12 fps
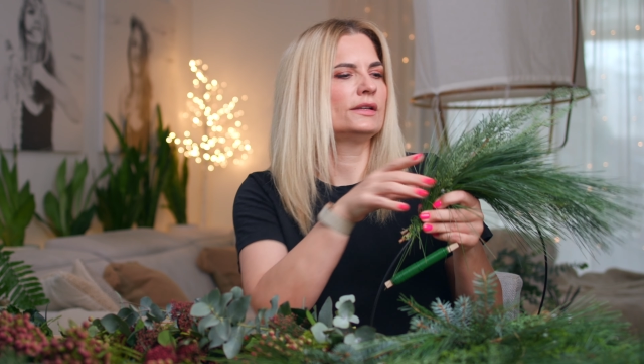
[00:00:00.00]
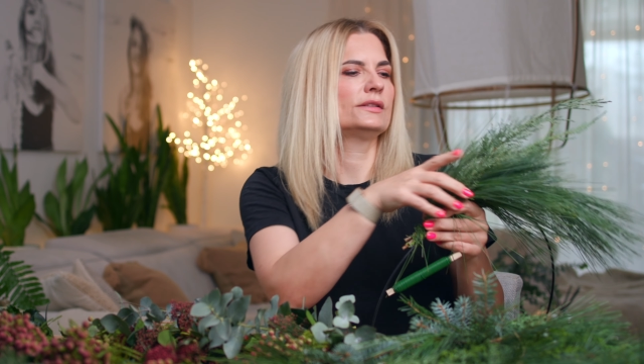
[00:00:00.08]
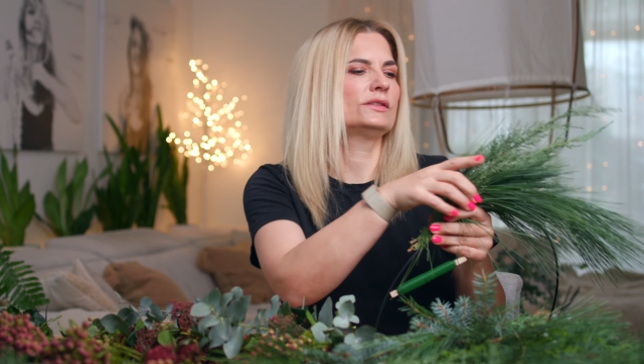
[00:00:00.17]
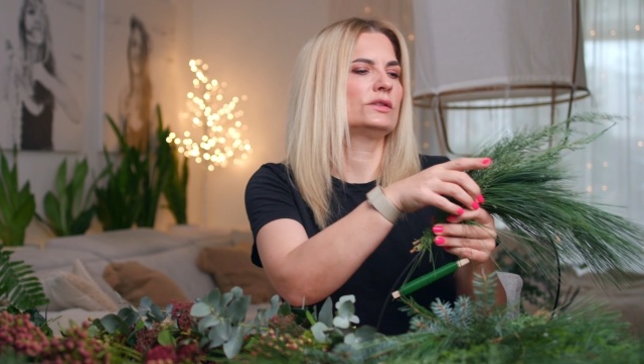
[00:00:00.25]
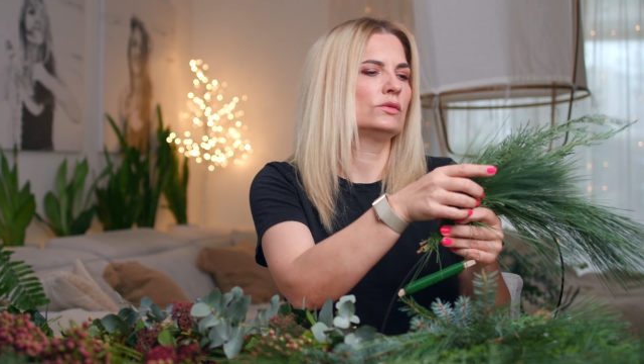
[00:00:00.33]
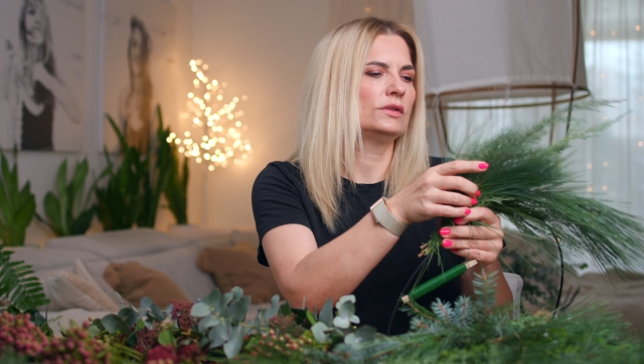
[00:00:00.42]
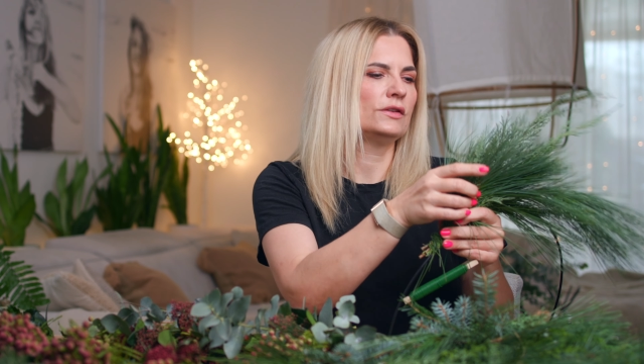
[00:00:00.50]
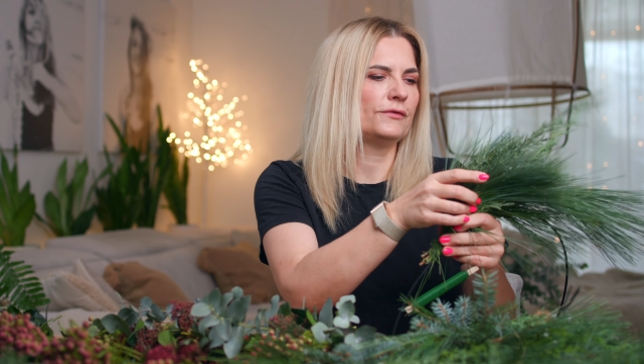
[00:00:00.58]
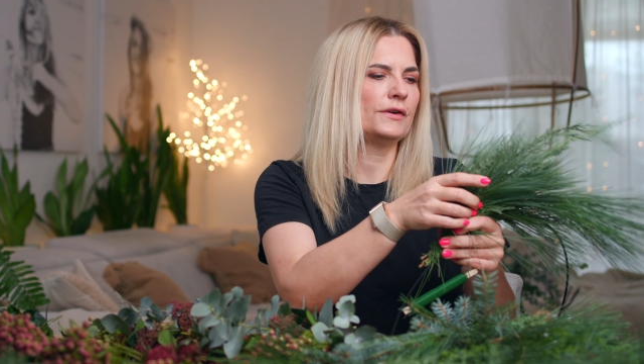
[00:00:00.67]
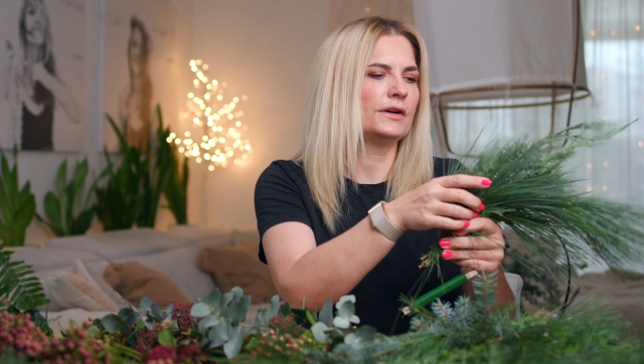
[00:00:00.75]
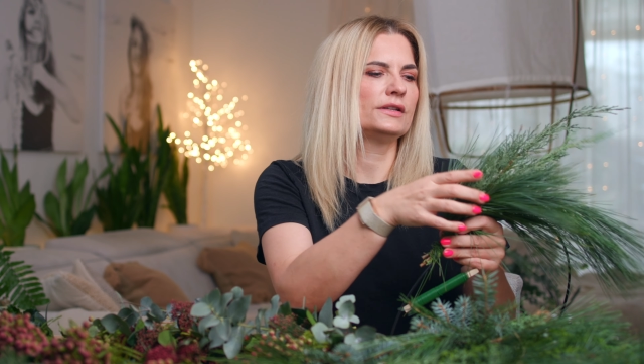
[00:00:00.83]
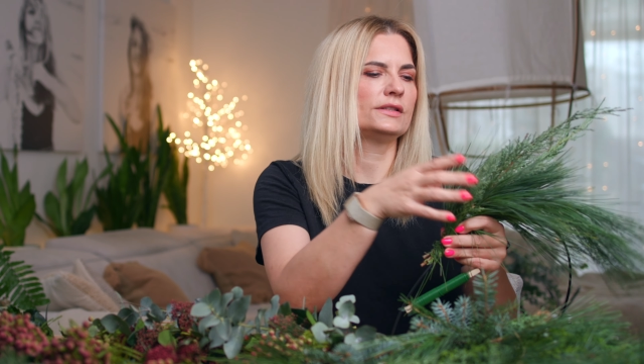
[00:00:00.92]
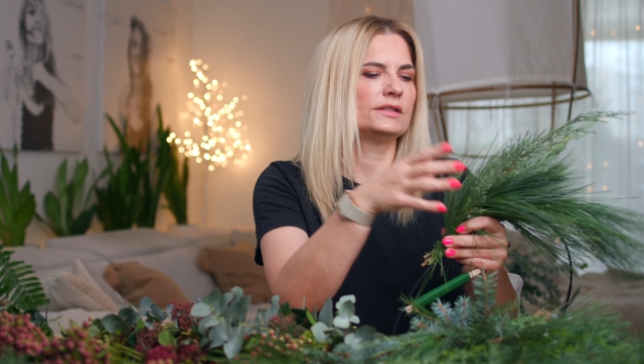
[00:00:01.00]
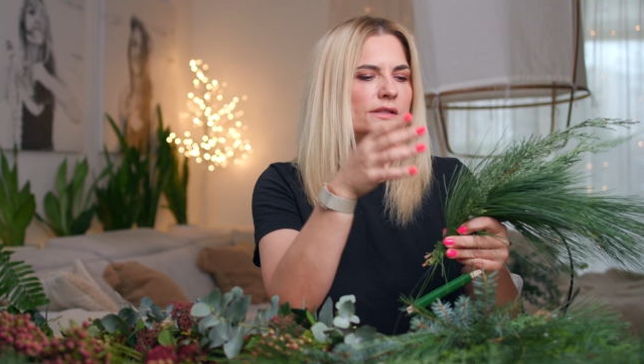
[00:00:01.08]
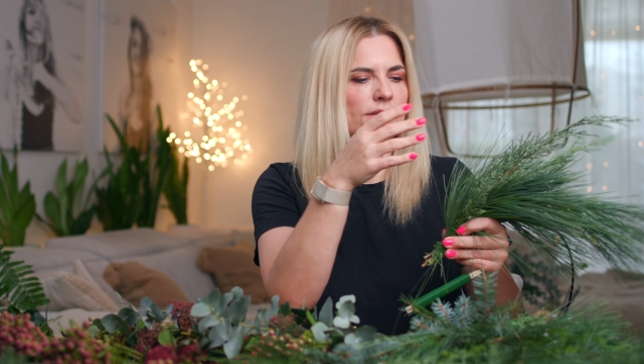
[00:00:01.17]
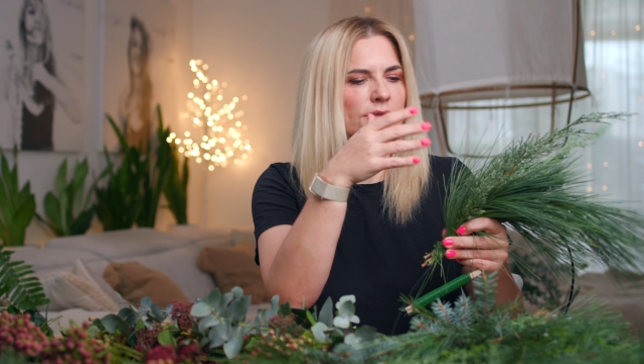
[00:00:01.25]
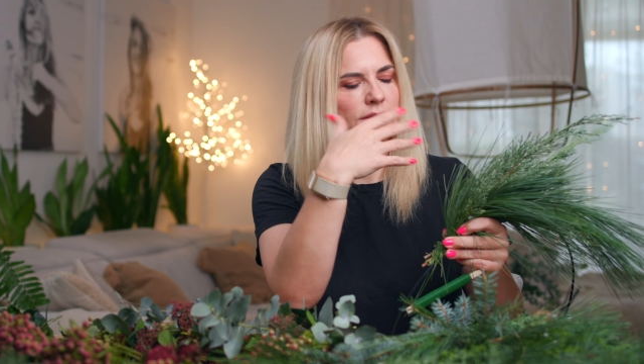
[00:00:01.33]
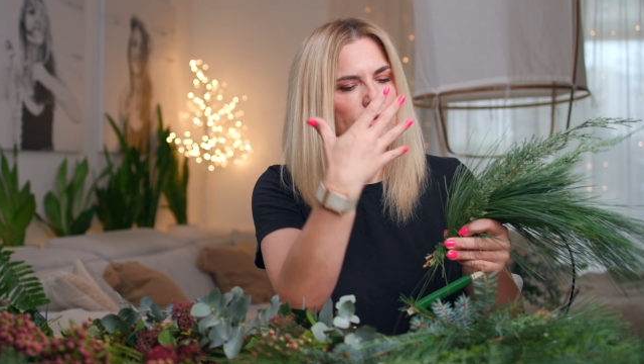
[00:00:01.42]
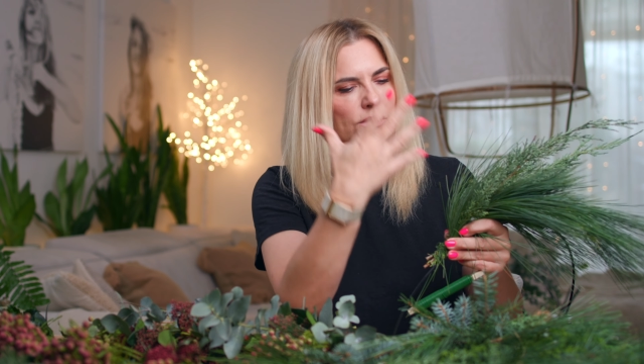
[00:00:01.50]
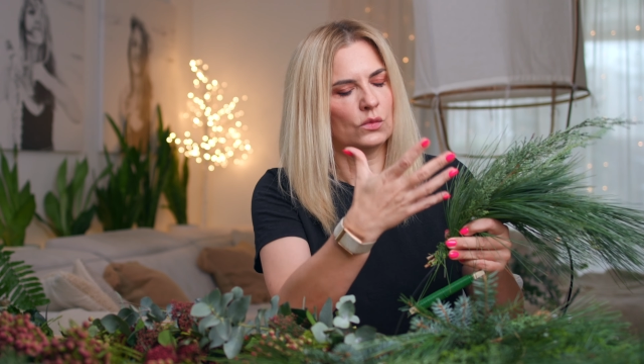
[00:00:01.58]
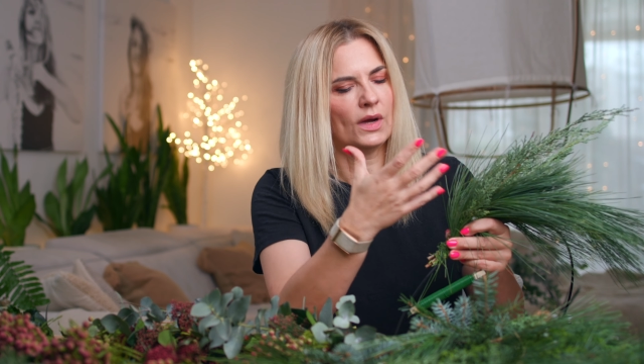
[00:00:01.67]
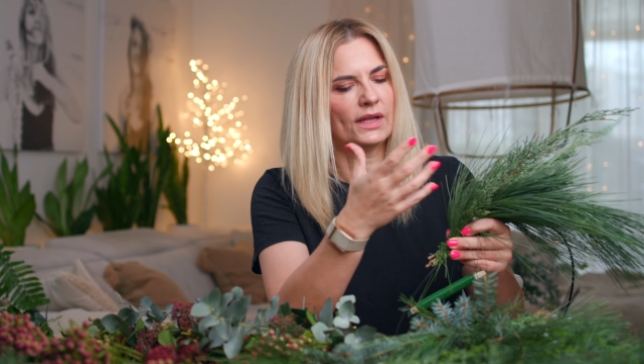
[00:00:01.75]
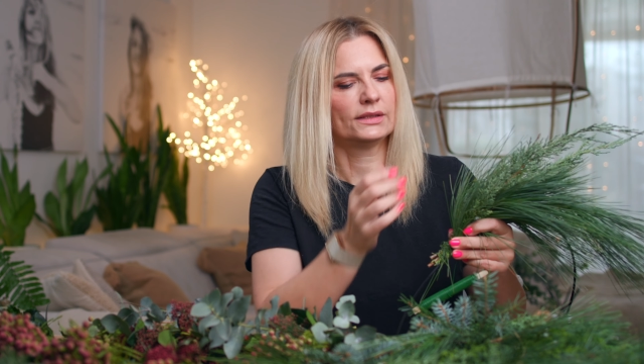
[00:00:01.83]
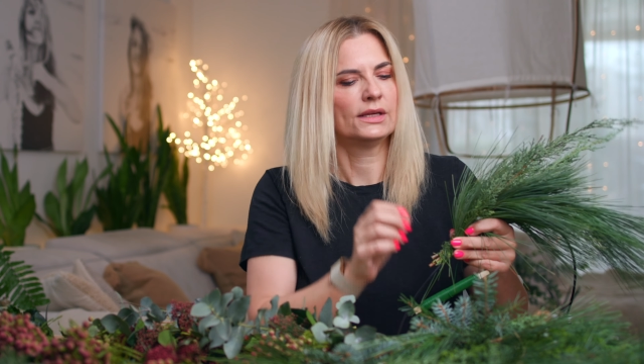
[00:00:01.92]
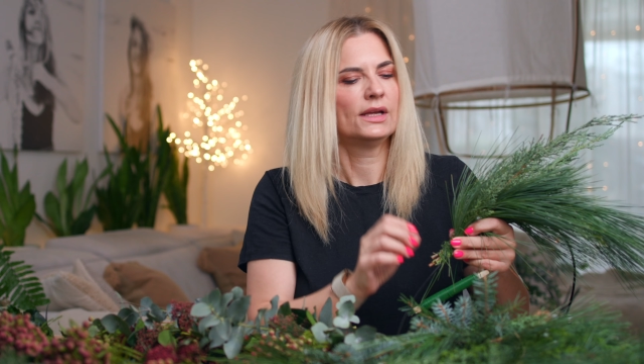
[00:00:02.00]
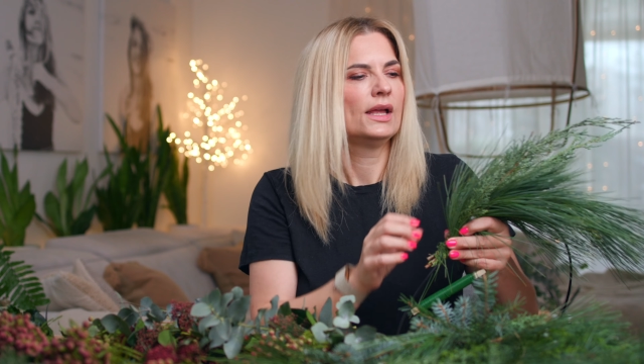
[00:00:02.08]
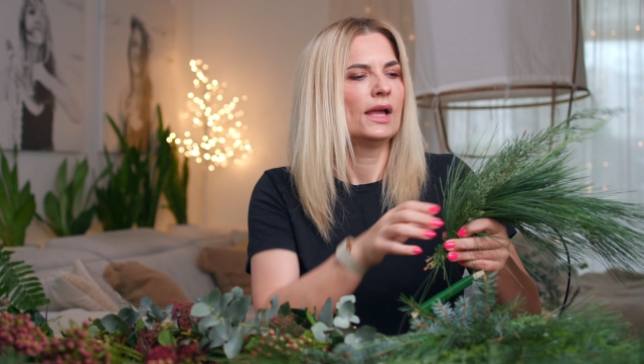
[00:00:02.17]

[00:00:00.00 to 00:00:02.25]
so the first one,